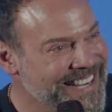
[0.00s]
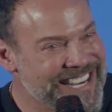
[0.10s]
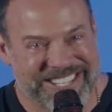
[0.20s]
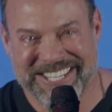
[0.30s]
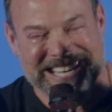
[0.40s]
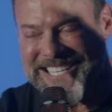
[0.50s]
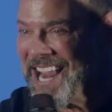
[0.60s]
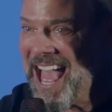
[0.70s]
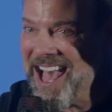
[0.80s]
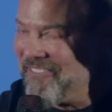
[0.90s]
She's in
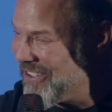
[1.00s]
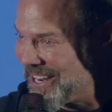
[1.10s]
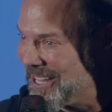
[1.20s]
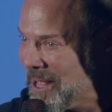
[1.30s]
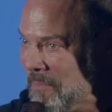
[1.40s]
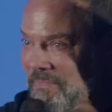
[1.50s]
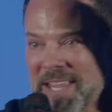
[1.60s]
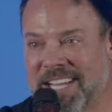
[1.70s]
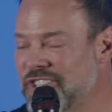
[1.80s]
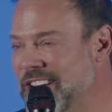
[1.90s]
heaven
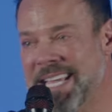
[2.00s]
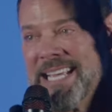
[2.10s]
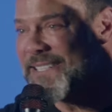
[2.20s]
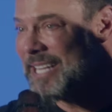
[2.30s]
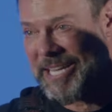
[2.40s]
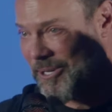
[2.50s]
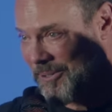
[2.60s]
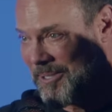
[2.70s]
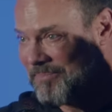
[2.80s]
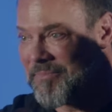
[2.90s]
and she is
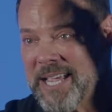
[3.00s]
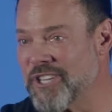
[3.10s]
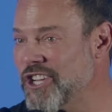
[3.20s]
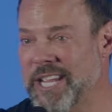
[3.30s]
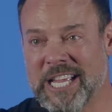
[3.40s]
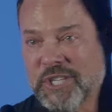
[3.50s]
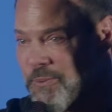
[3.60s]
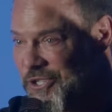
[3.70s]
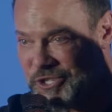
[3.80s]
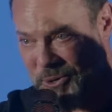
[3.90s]
healed and she is
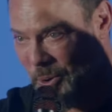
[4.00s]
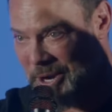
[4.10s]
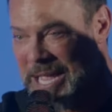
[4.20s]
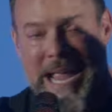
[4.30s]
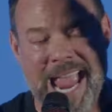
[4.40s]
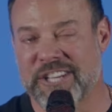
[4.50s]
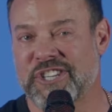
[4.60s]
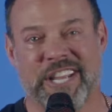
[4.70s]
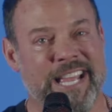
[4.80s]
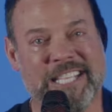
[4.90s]
restored and
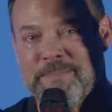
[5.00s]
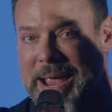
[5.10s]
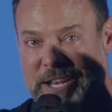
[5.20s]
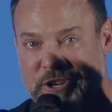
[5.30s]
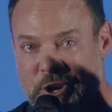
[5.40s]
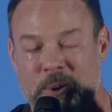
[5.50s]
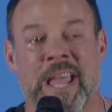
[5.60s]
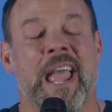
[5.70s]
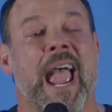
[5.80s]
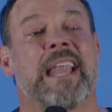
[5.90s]
she is made new
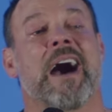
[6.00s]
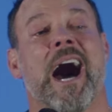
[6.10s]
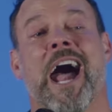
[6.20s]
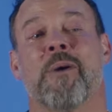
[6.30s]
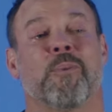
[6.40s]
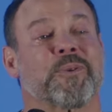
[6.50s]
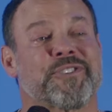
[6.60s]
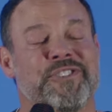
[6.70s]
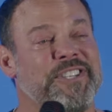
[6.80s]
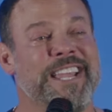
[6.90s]
and I will
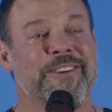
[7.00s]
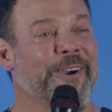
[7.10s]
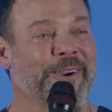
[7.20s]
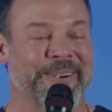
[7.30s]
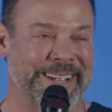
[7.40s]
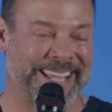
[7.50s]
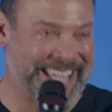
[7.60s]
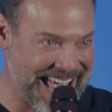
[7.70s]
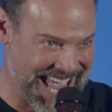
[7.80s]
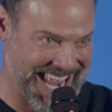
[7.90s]
see her
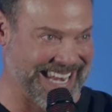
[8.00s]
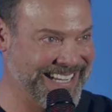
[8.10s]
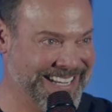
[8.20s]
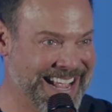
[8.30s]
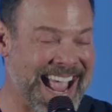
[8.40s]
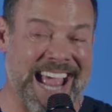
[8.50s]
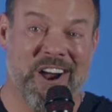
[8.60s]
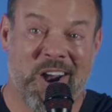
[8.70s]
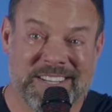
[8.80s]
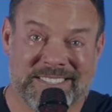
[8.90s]
again. And
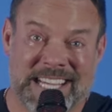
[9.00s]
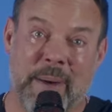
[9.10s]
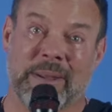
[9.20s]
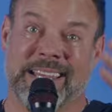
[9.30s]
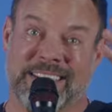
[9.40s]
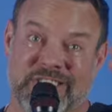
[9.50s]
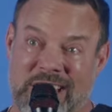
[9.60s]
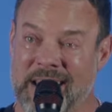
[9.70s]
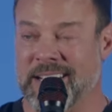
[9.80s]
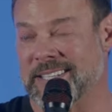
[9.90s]
honestly, I'm a little
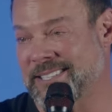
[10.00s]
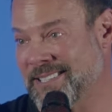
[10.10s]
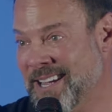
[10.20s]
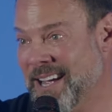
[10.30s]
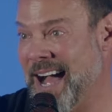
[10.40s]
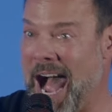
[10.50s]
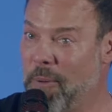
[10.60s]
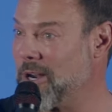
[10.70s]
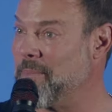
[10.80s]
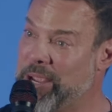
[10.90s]
jealous. I
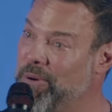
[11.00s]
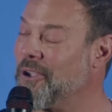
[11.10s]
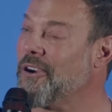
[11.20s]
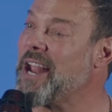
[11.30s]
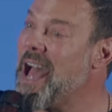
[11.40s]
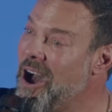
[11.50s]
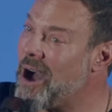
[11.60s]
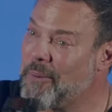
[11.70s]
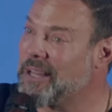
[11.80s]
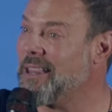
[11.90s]
want to be with her now.
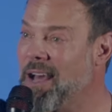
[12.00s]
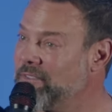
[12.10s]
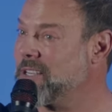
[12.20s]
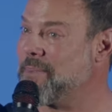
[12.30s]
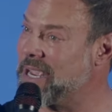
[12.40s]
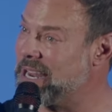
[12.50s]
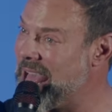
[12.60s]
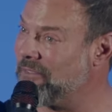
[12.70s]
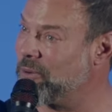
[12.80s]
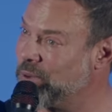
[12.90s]
I would love to be in
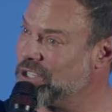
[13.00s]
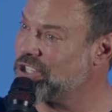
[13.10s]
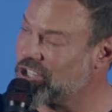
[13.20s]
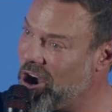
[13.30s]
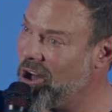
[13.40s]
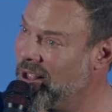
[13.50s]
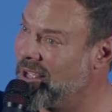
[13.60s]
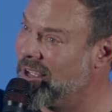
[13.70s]
heaven, wouldn't y'all?